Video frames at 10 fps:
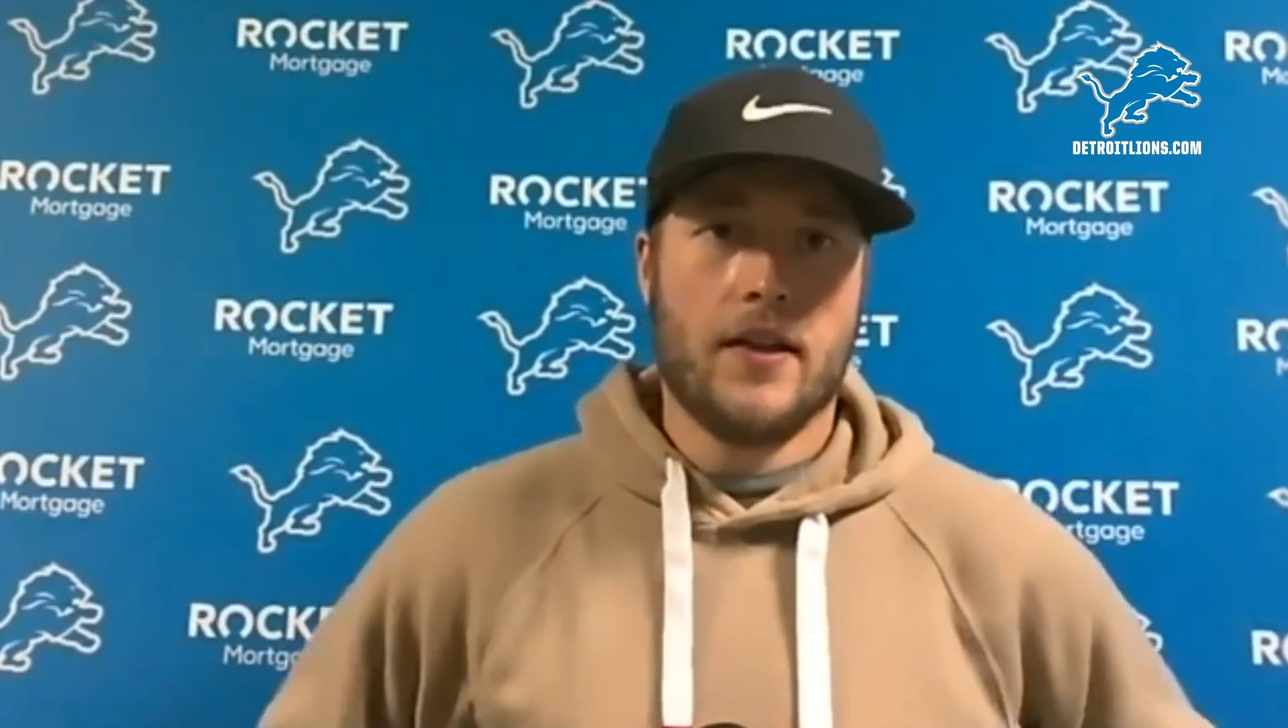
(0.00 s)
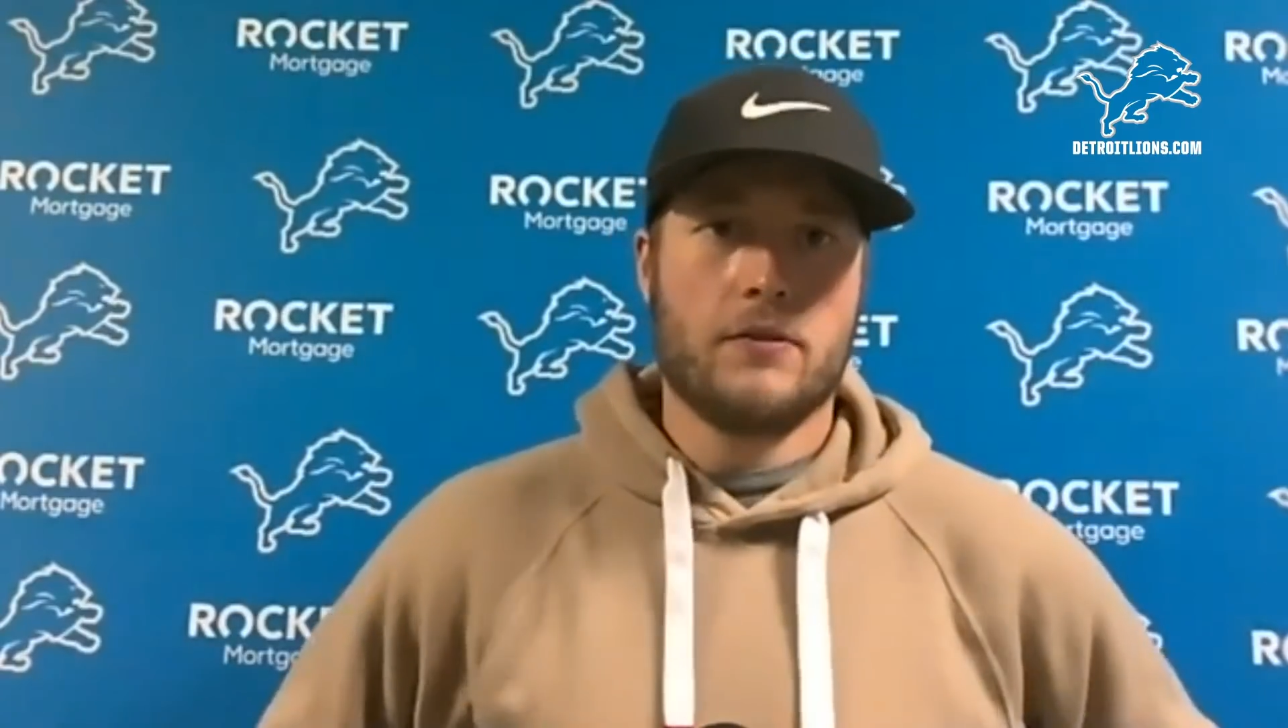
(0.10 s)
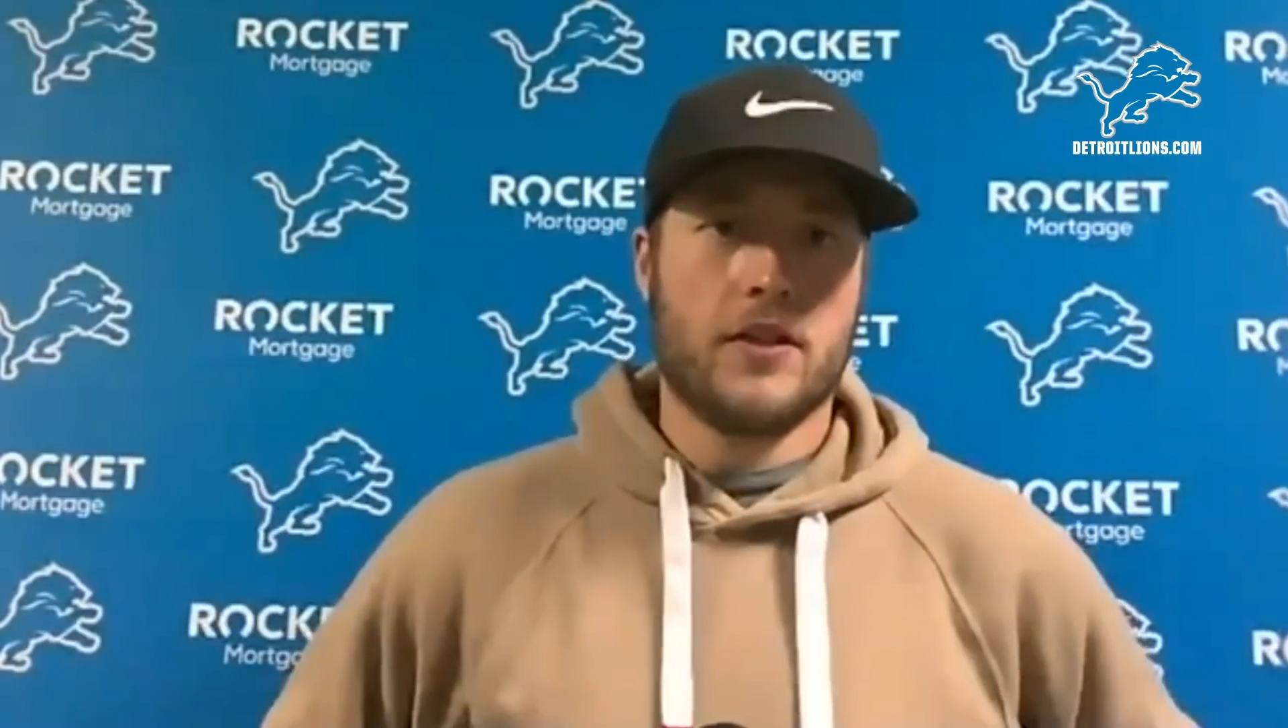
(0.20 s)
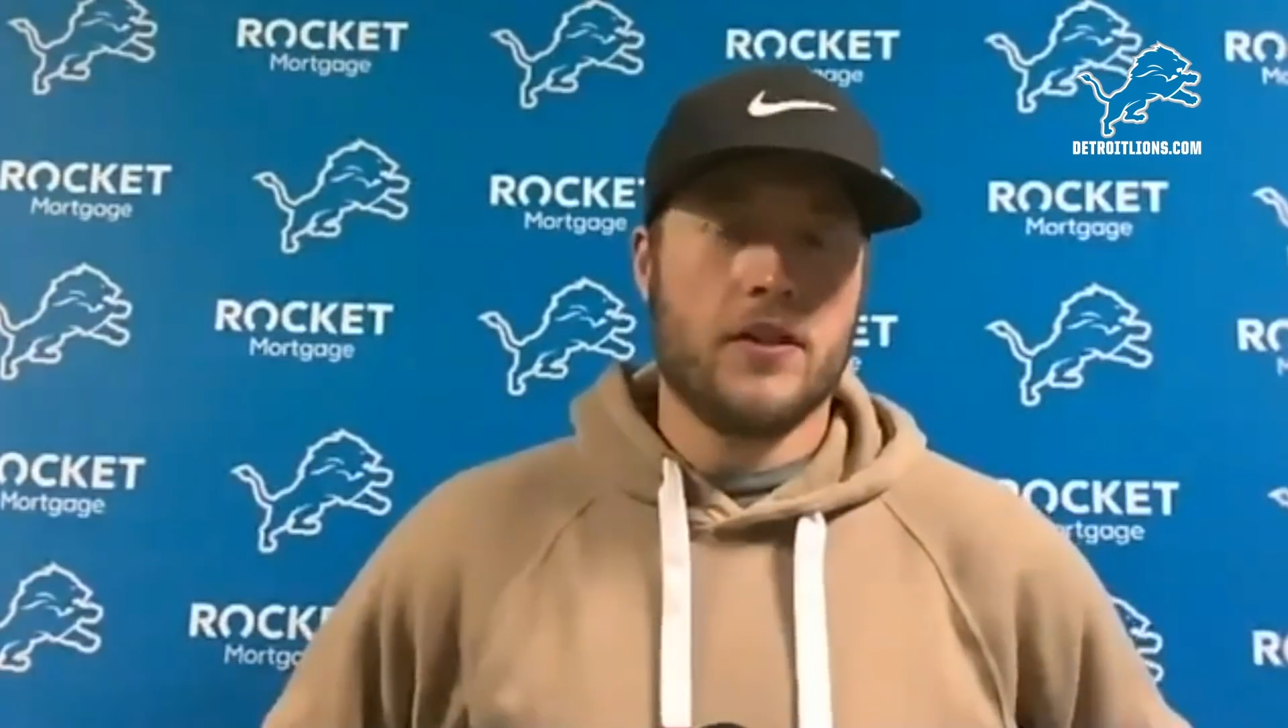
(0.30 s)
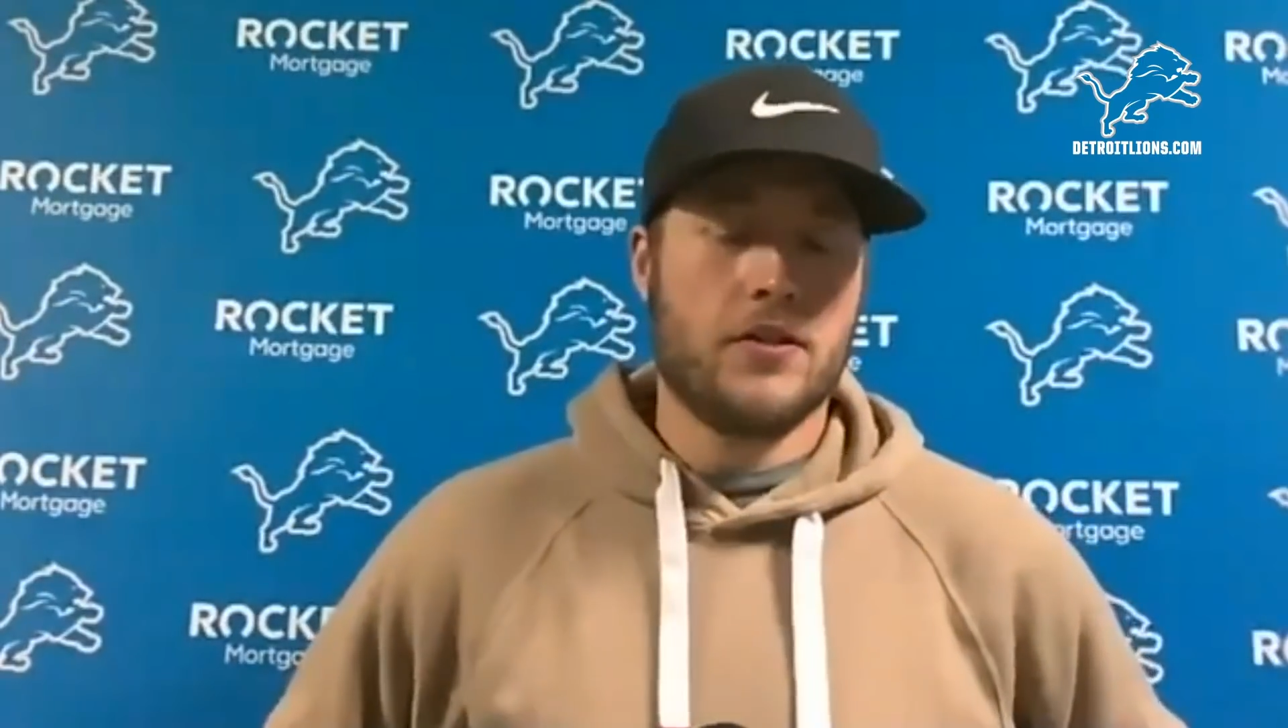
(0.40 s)
that
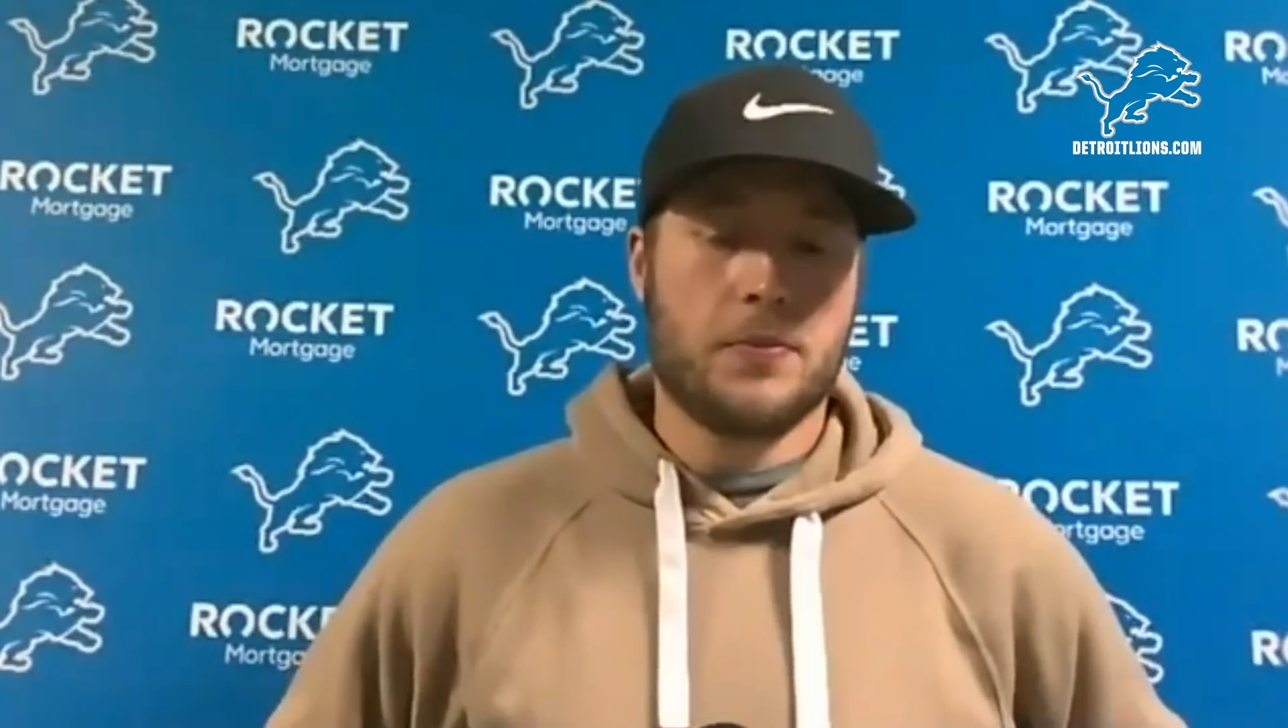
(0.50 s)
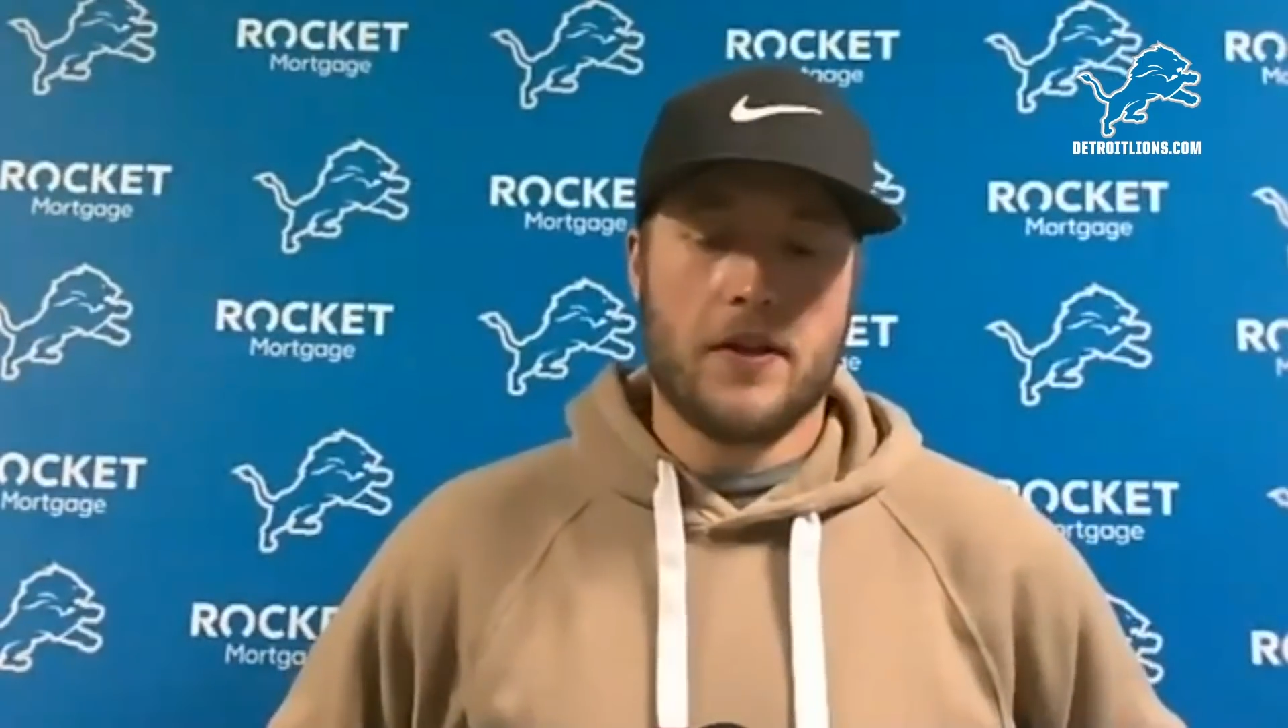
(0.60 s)
was a huge